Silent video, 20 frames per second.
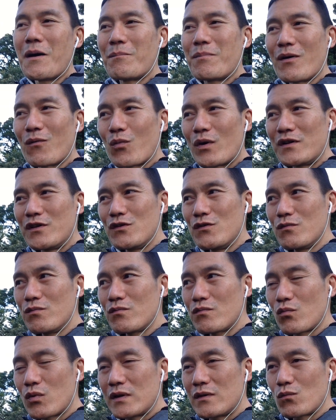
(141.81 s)
but when you
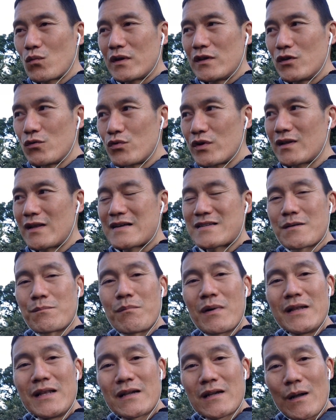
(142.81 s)
when, when you realize that
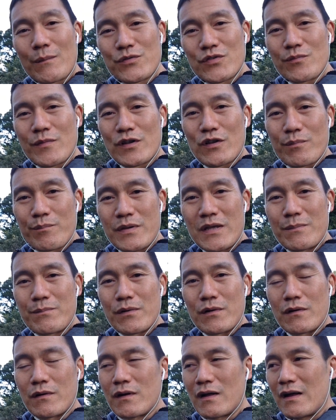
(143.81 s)
money comes from other
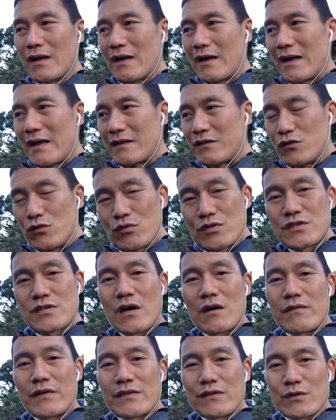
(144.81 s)
people and you
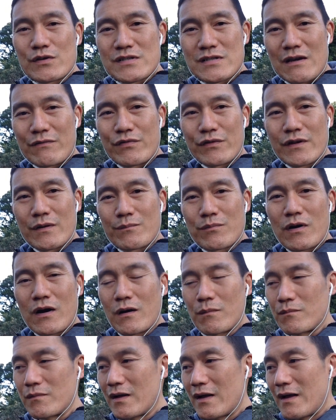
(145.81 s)
solving their suffering and
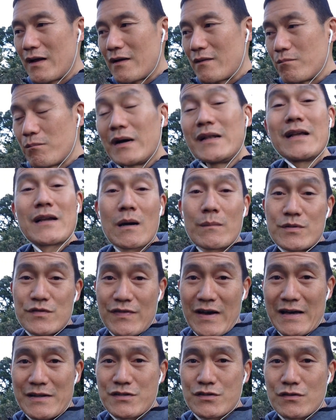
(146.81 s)
problem money comes
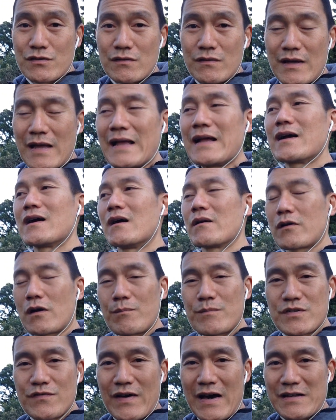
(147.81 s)
faster income
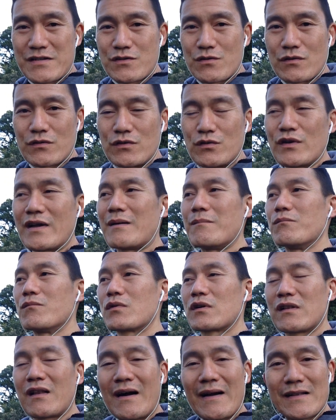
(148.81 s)
comes faster you get
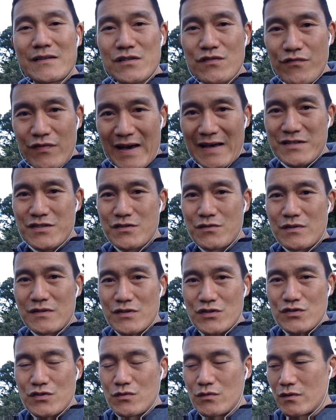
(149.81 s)
clients faster
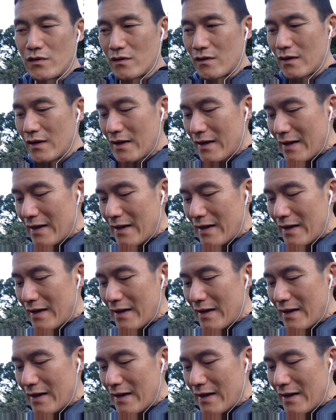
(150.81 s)
and sooner